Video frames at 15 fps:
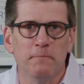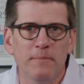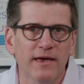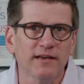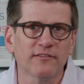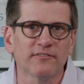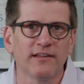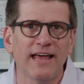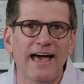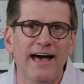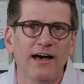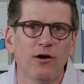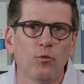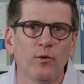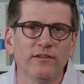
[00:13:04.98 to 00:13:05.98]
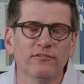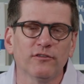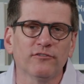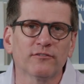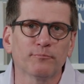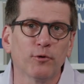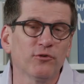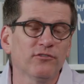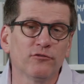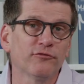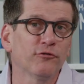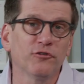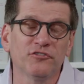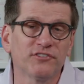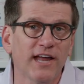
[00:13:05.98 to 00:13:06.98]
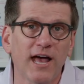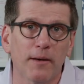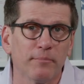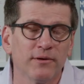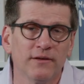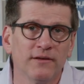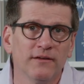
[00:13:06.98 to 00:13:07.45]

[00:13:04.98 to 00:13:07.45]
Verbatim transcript: mix and how, what's this person's first step?